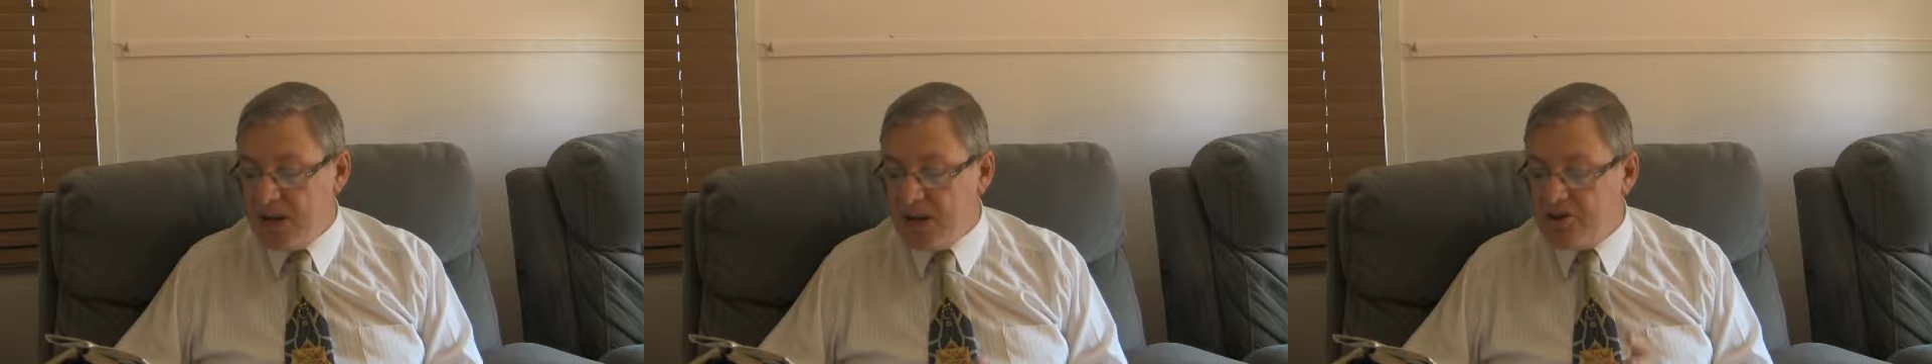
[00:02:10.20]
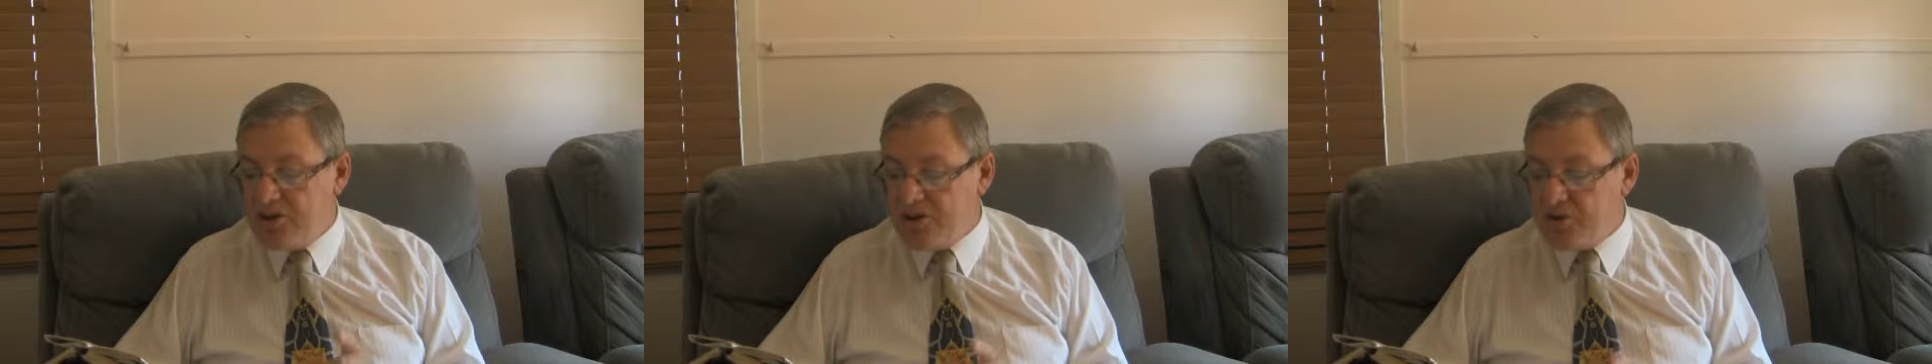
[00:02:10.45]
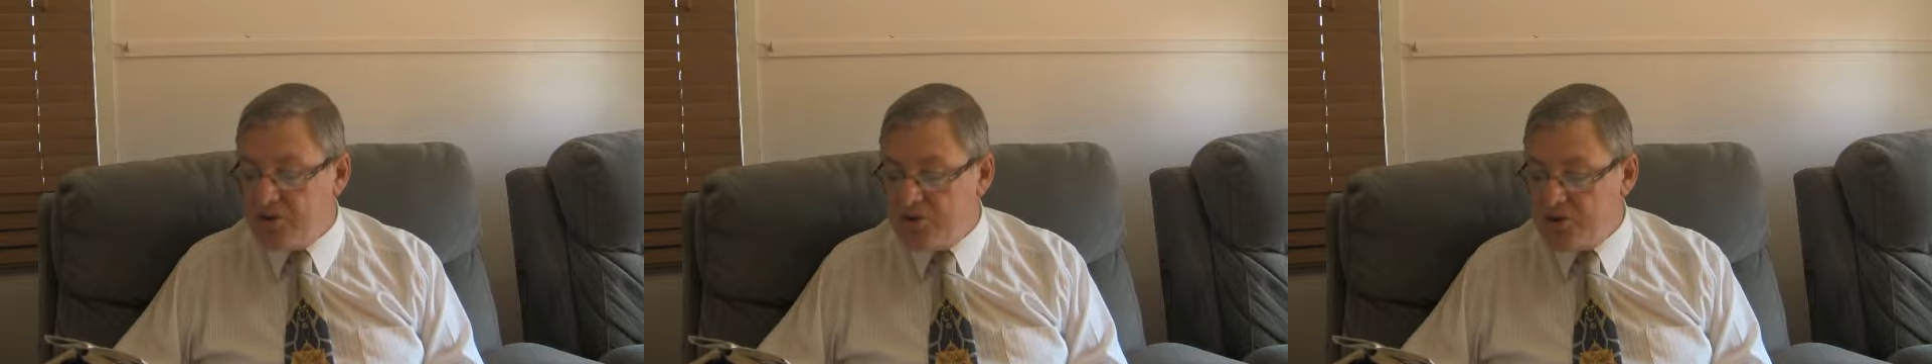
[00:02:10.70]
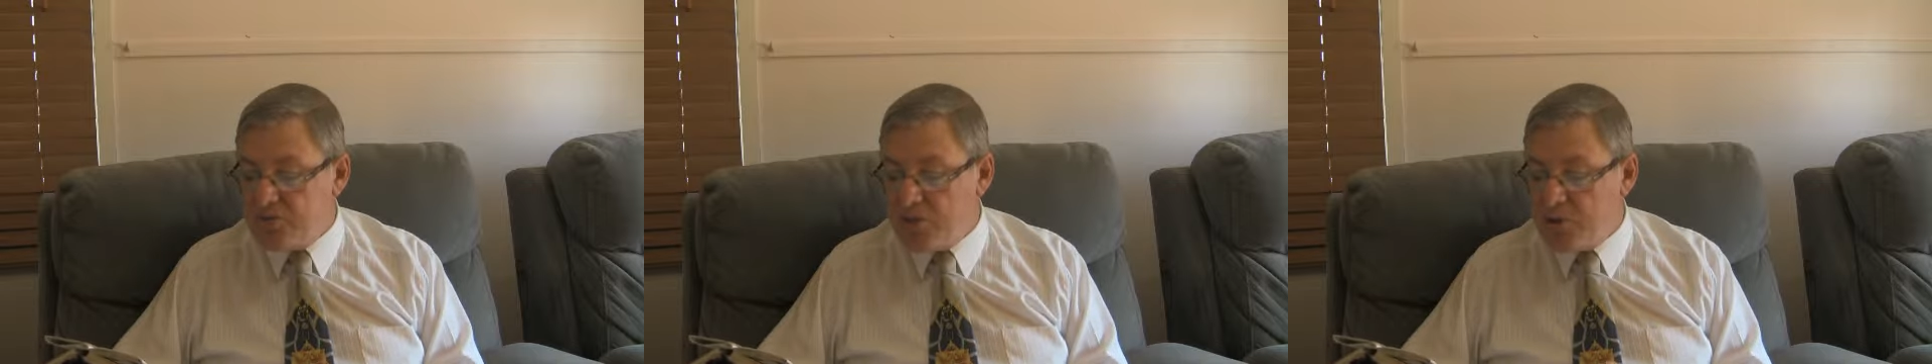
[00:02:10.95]
Is it too
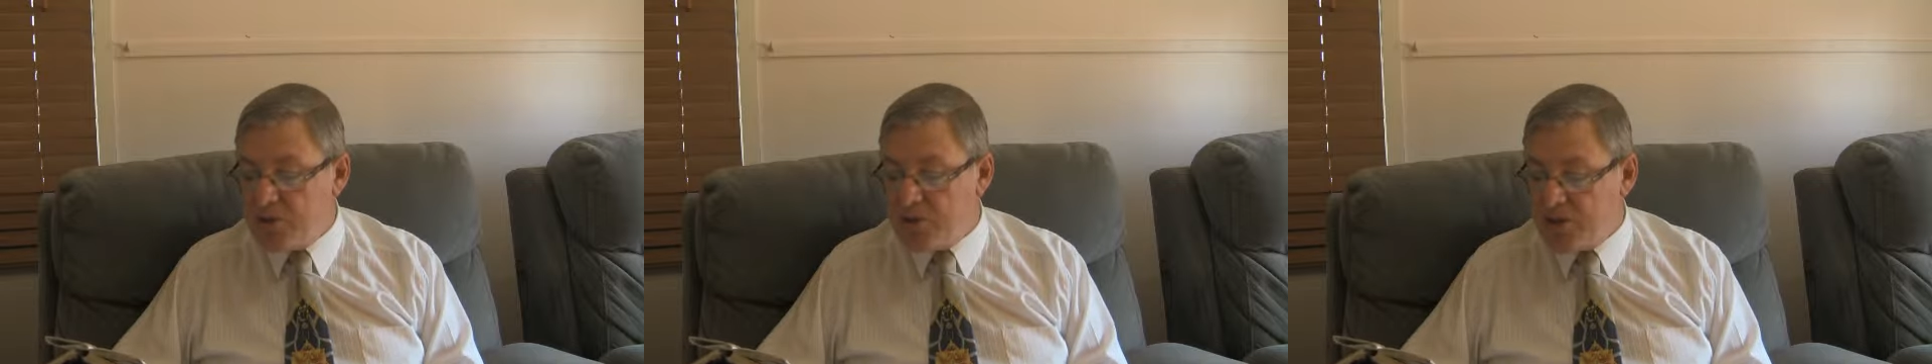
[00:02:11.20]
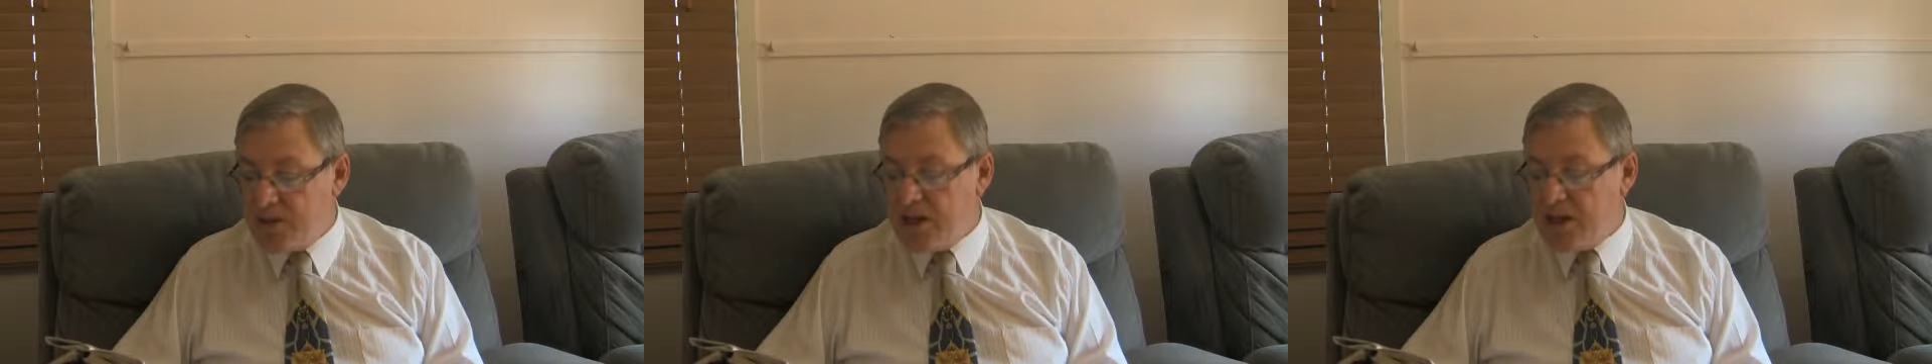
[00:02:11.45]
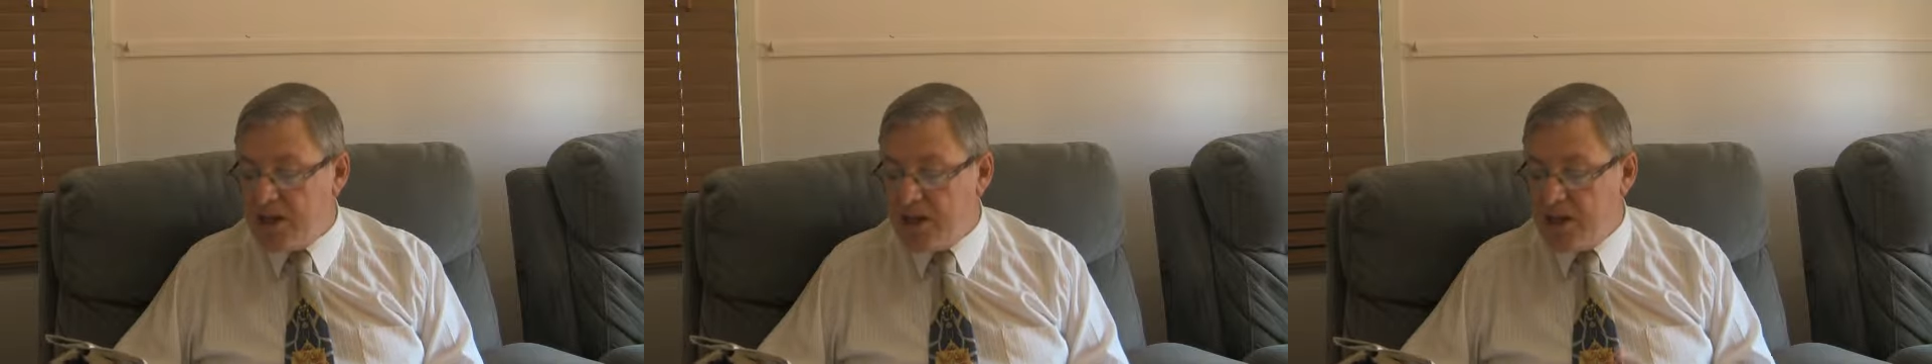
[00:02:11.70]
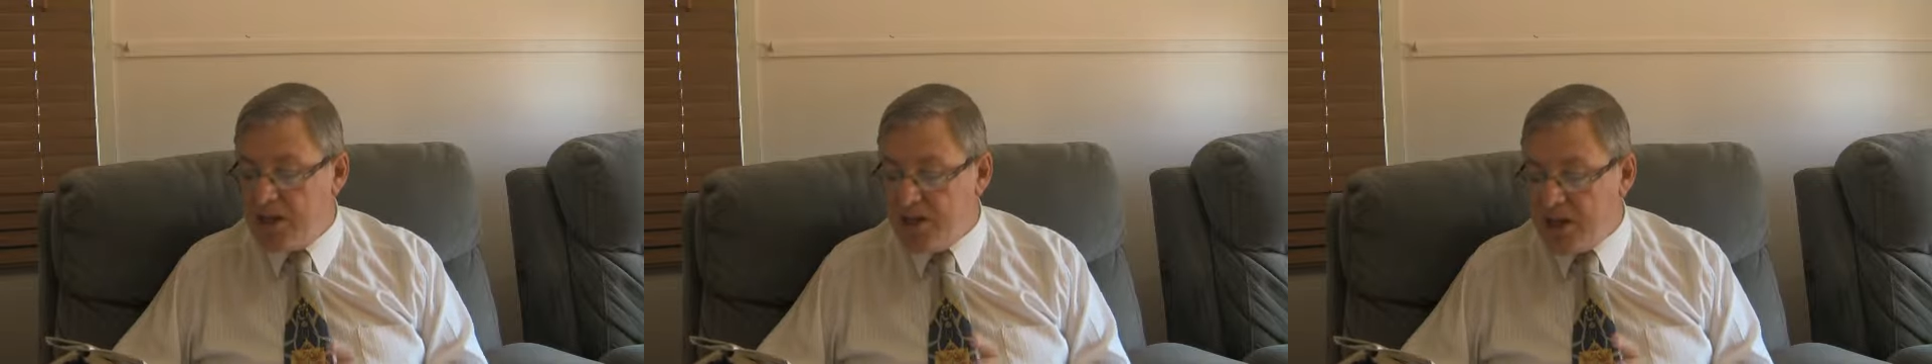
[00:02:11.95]
small a thing
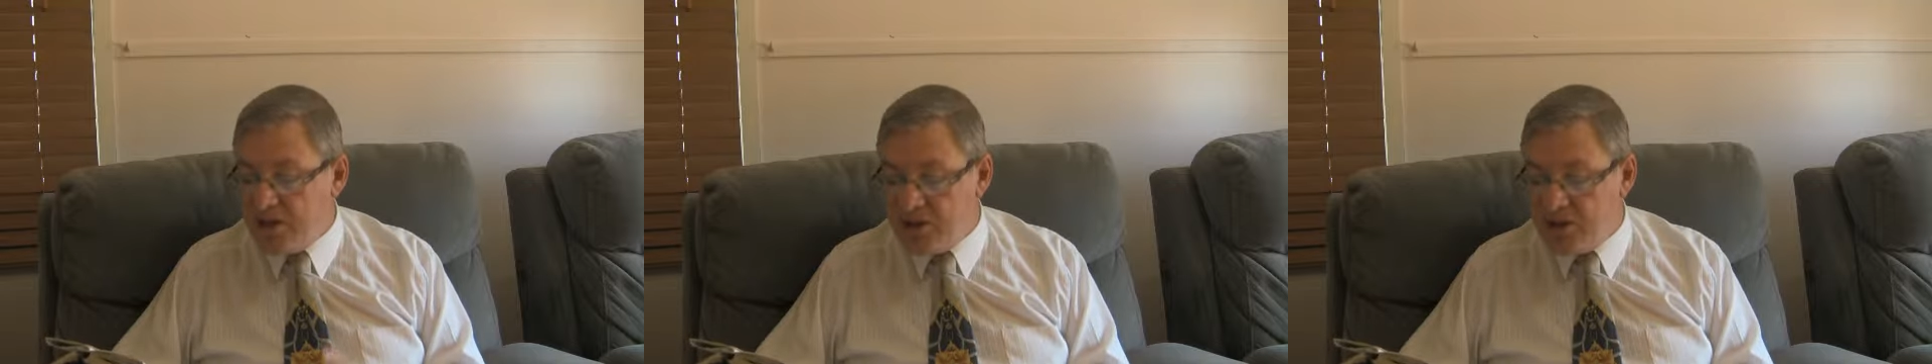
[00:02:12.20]
that